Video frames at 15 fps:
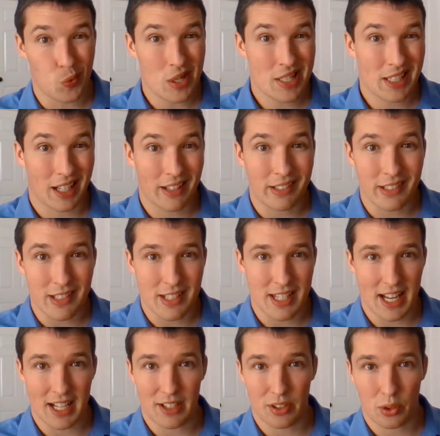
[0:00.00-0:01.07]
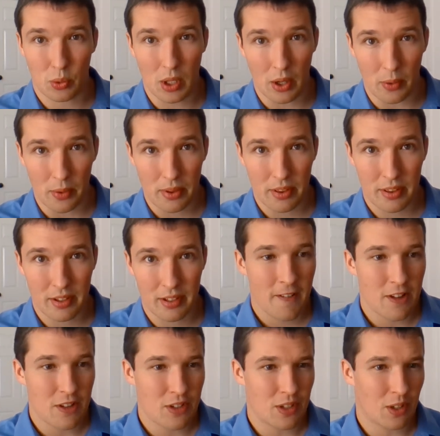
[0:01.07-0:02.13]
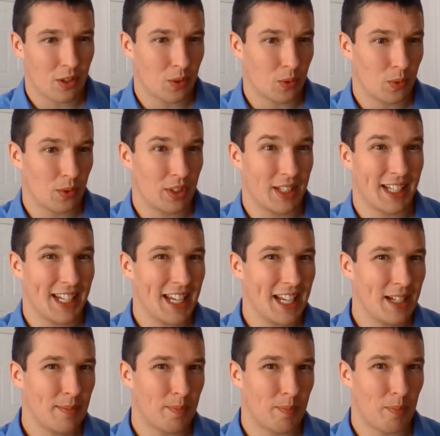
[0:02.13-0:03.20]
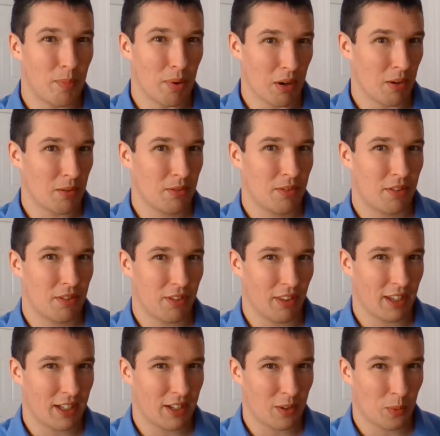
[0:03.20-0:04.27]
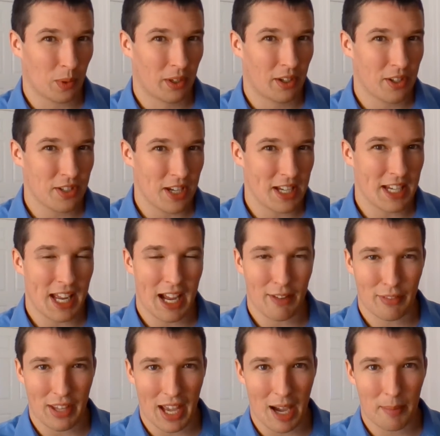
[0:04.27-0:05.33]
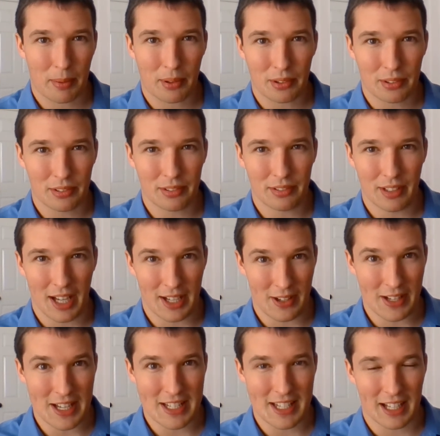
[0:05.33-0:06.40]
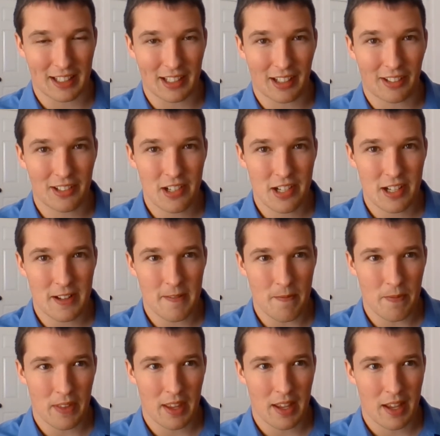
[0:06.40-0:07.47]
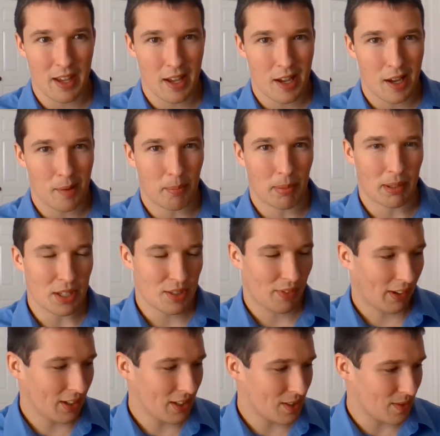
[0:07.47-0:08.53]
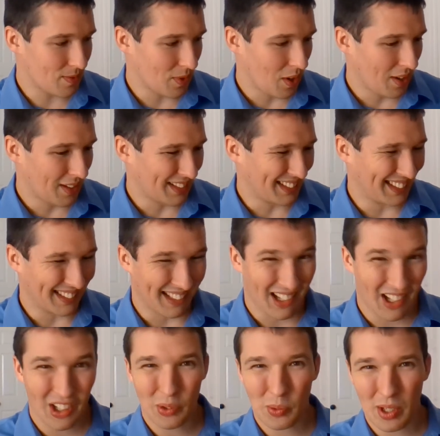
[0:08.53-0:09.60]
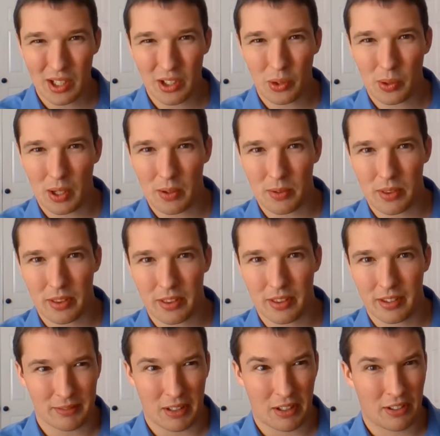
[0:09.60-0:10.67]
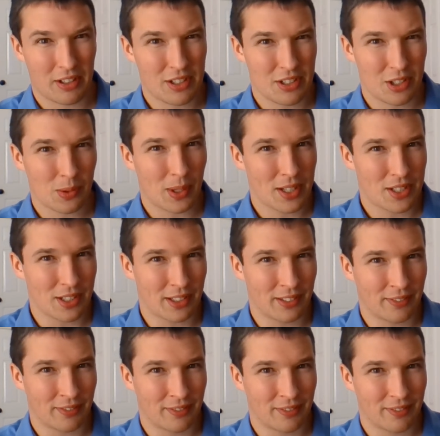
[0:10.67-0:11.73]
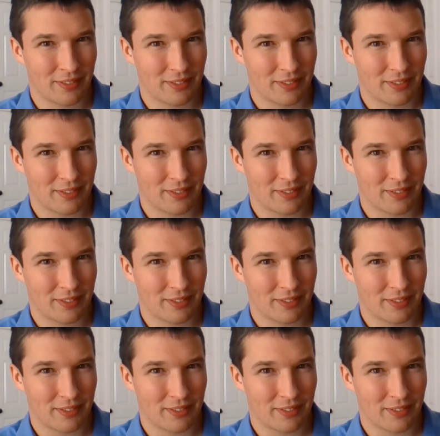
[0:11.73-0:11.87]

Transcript: we saw sustained growth. So you need both, like your workers need to have capital and you need technology. But as far as long run growth, our intuition